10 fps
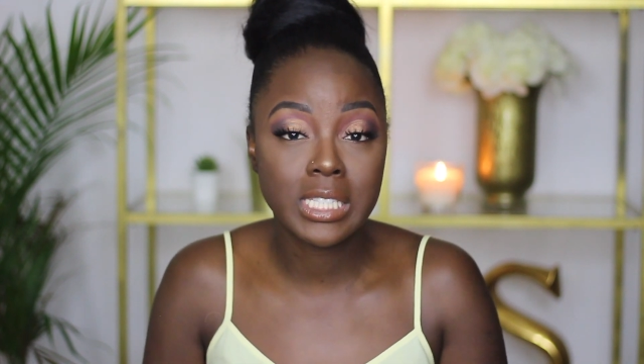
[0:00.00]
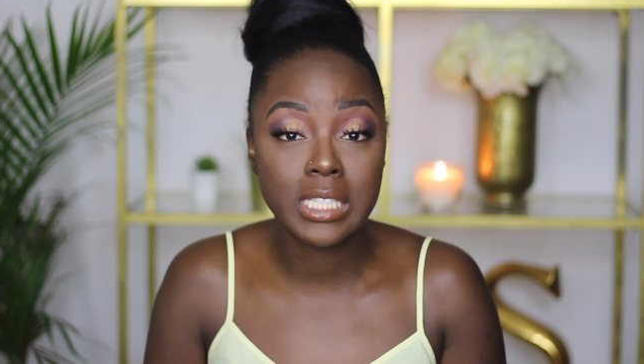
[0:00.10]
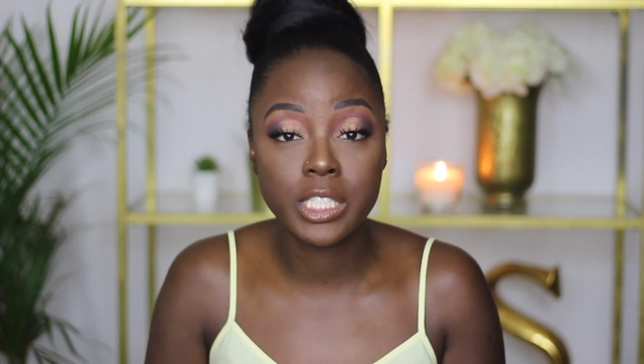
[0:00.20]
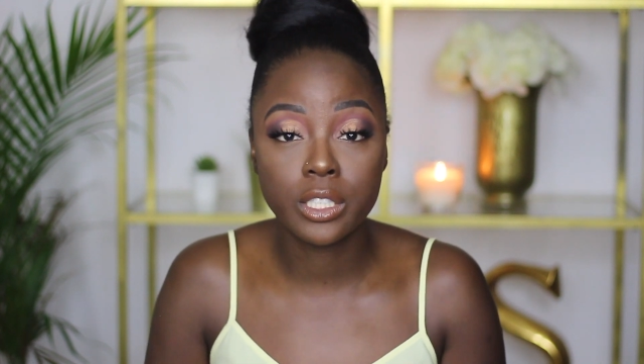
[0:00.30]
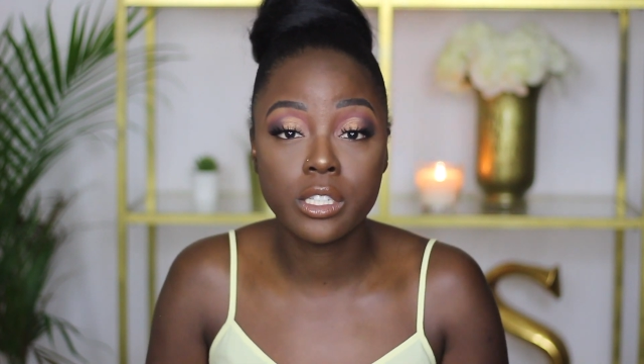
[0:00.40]

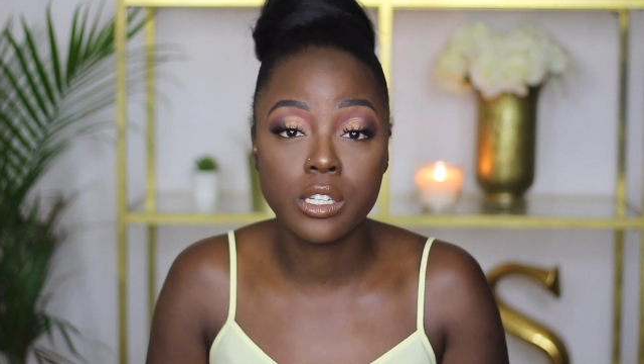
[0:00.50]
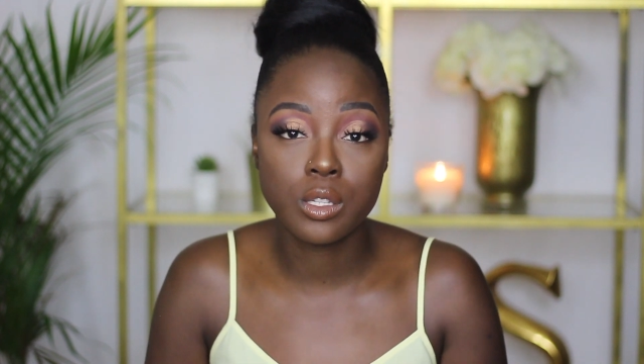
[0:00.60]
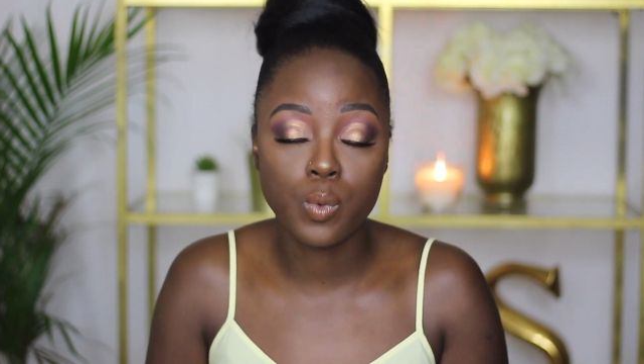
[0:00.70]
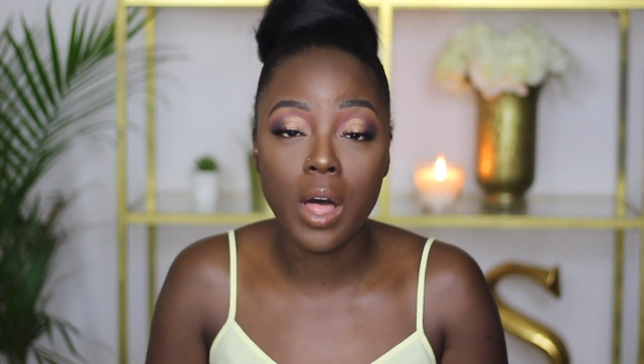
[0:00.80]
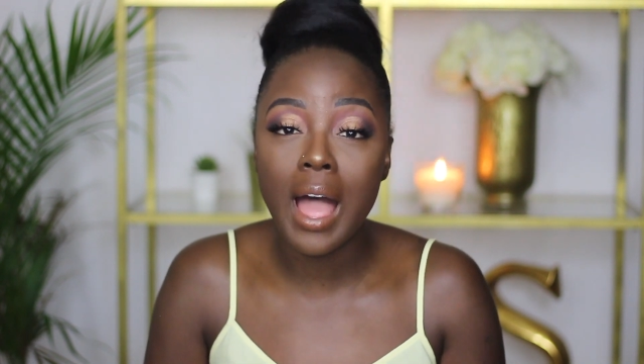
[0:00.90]
concealer
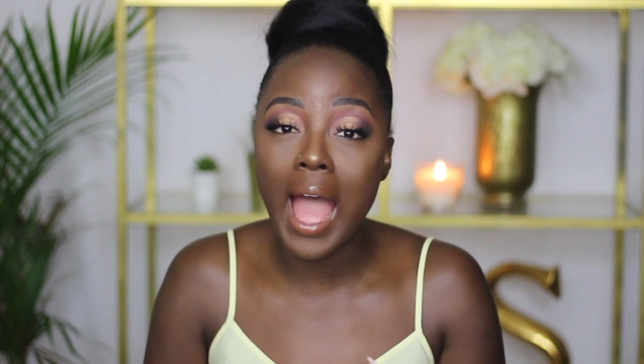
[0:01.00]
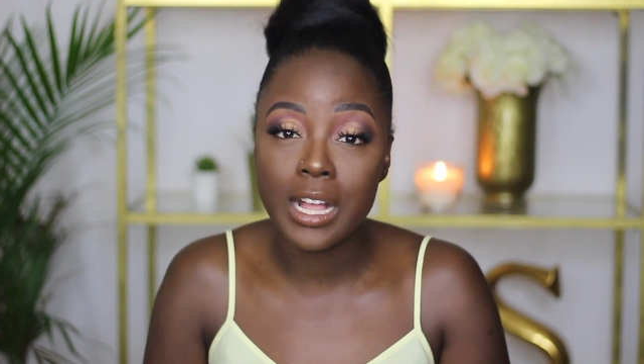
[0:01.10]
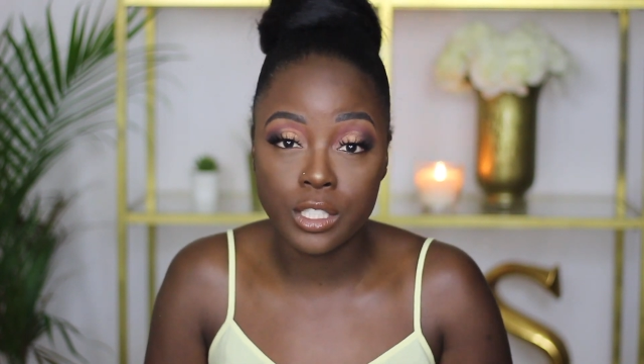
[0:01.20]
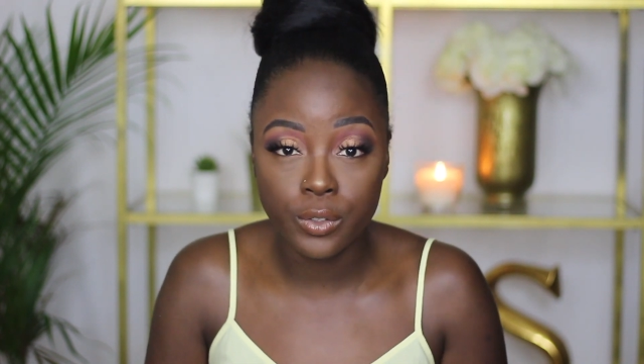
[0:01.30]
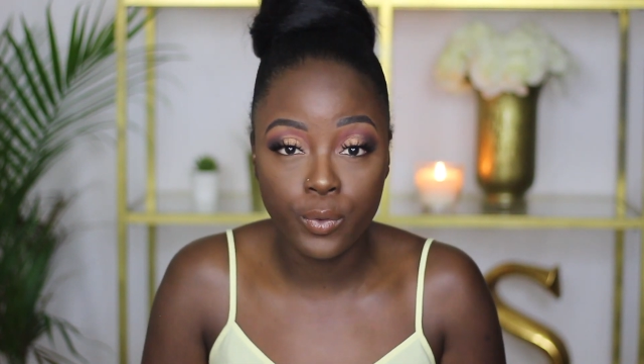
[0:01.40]
as well
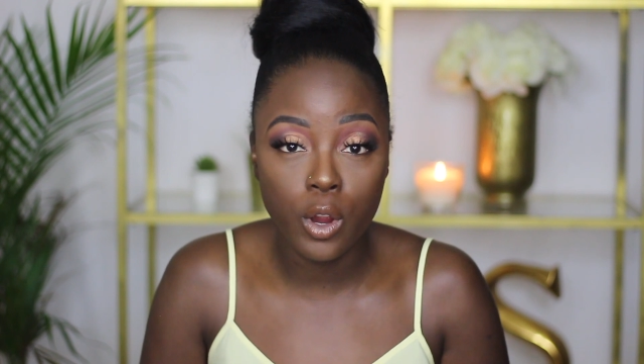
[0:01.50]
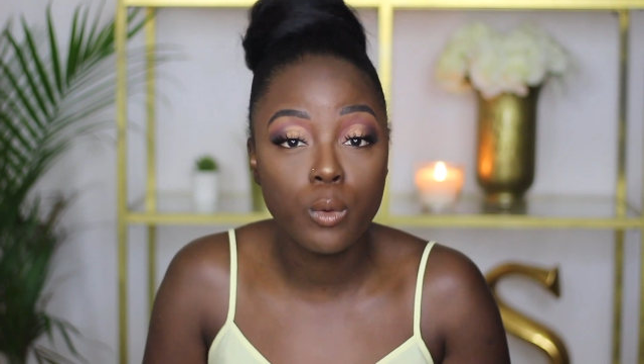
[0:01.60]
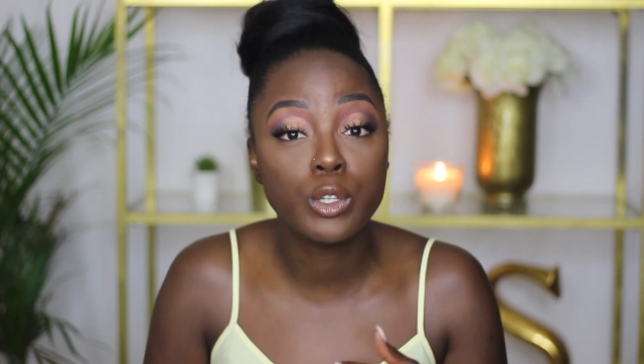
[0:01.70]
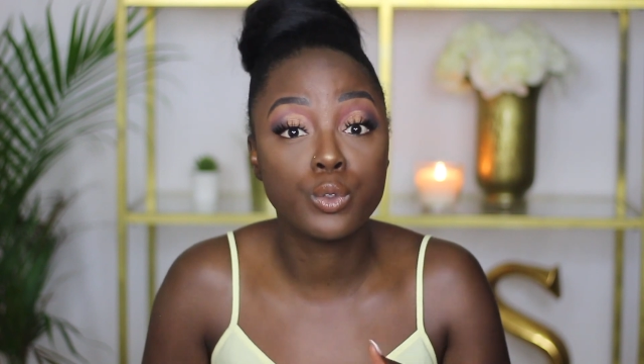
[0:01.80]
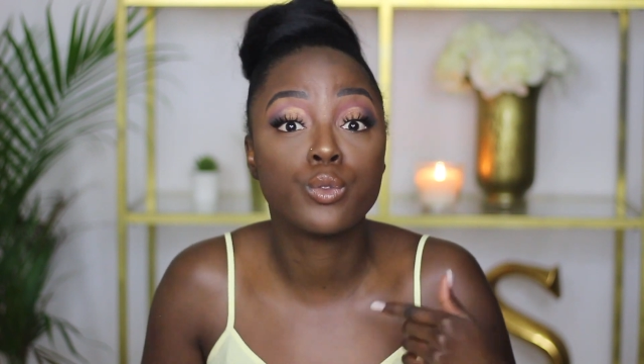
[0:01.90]
at
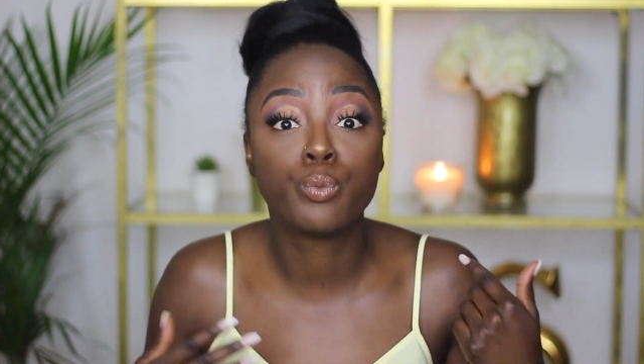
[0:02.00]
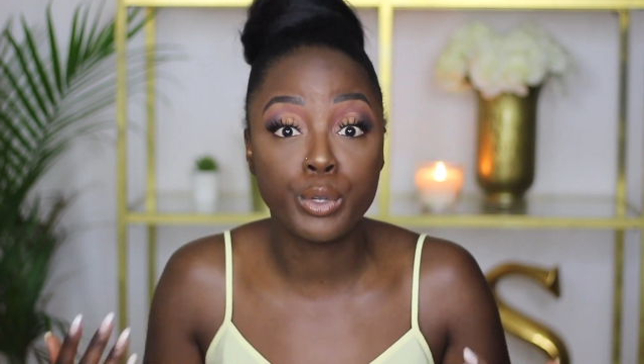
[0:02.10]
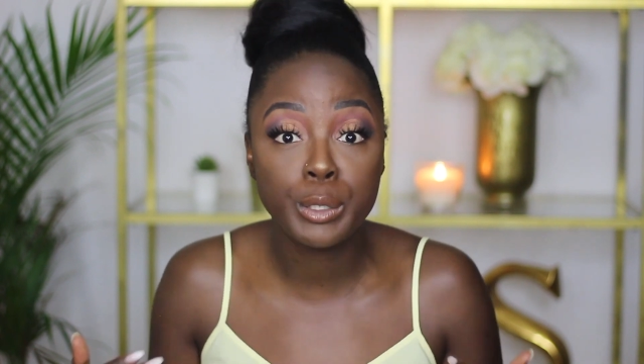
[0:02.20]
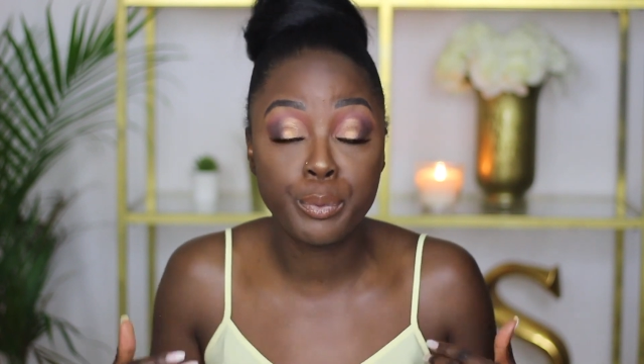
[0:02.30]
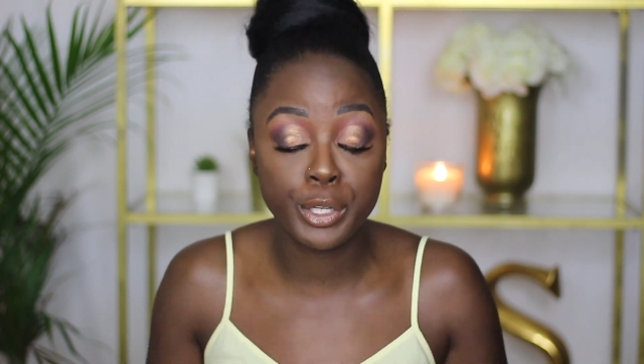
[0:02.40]
Sephora, which was
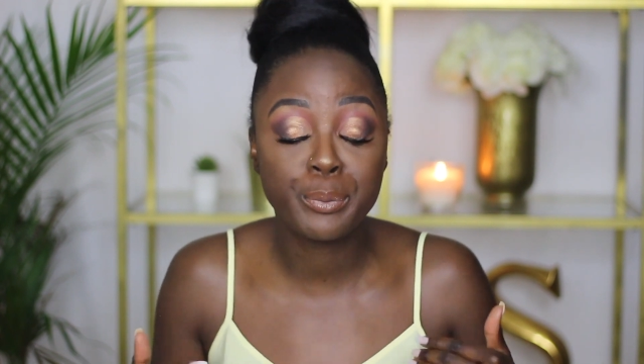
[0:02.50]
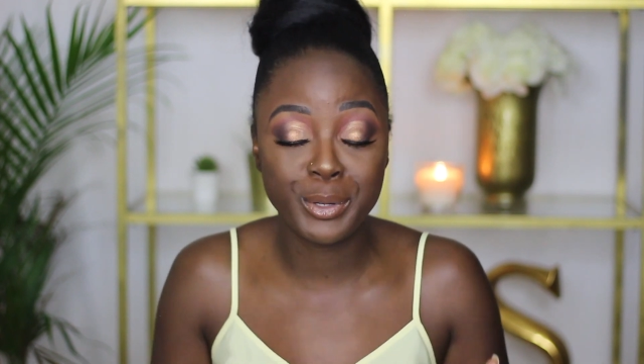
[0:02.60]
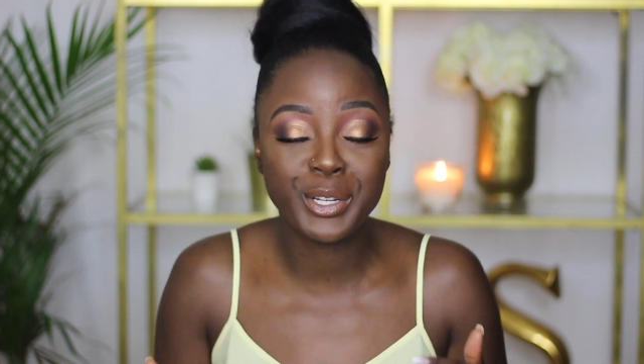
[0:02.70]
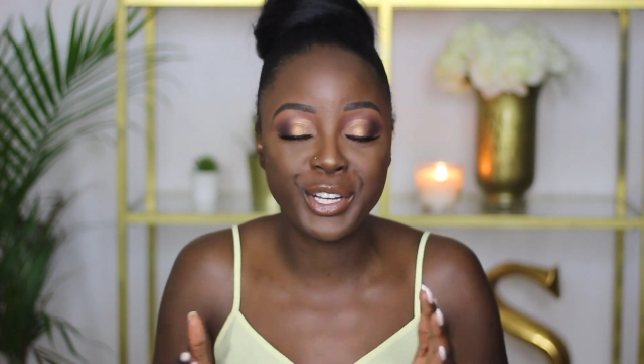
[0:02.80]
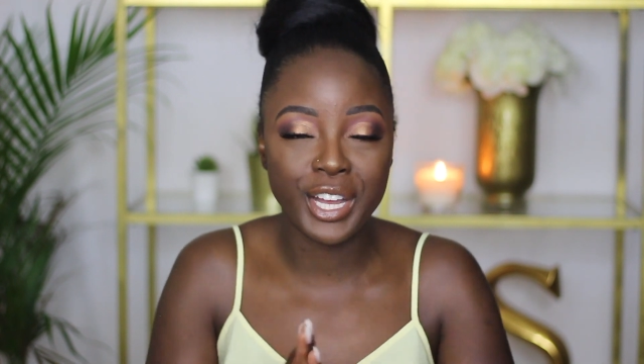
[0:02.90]
pretty
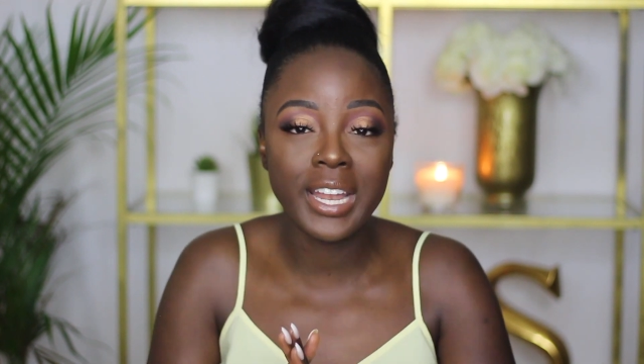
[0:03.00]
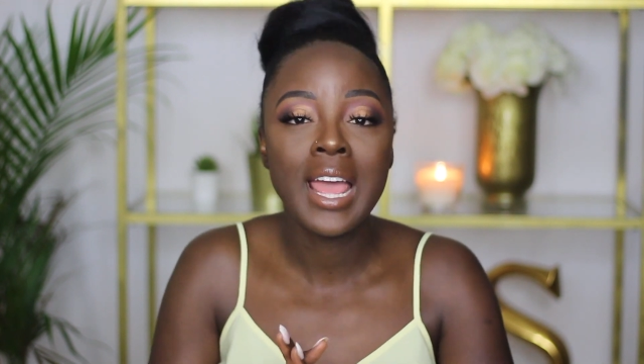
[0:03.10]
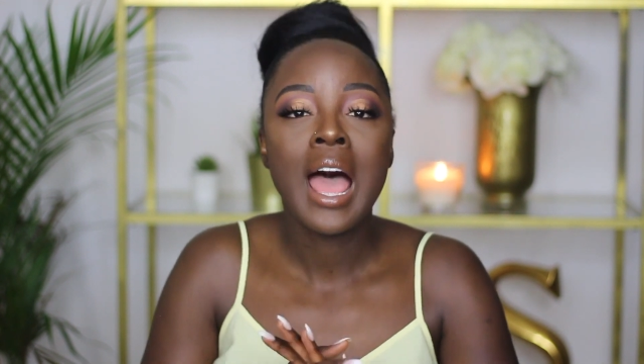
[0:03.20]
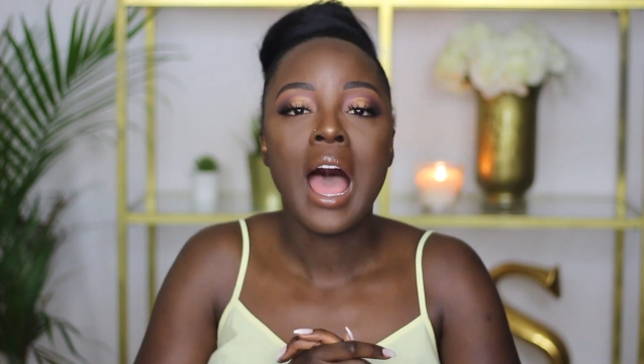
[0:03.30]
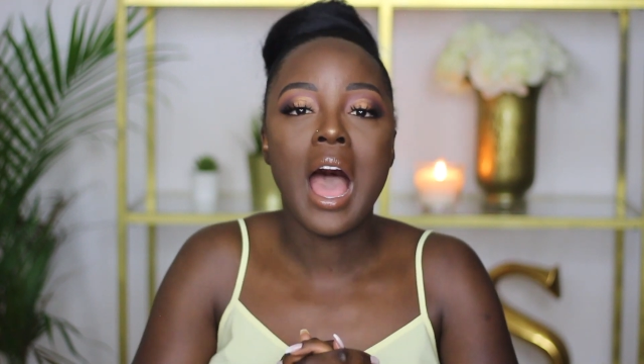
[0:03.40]
good.